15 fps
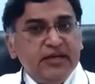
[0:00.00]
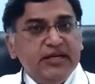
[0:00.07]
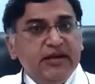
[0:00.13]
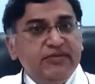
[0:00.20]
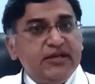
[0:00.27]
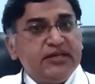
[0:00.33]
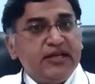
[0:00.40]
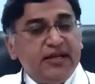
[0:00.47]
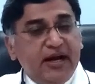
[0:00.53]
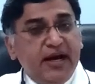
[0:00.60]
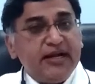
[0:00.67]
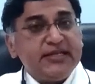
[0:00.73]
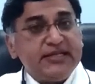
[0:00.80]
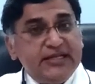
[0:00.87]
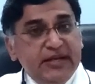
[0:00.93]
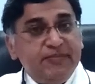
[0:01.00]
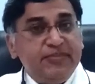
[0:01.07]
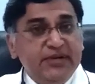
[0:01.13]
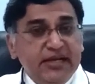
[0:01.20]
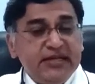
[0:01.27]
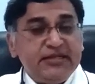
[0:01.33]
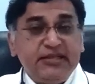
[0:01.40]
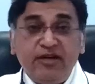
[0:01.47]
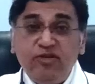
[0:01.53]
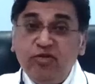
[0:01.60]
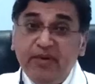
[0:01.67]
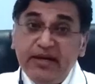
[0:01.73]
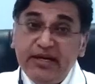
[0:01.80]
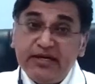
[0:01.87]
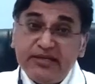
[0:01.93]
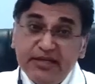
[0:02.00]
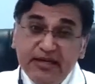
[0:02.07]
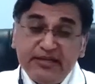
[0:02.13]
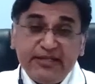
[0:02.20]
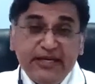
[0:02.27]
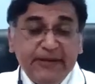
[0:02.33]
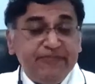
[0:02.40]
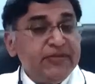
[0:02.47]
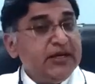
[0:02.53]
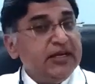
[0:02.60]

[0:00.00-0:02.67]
If there's a large slip disc, then we will need surgery.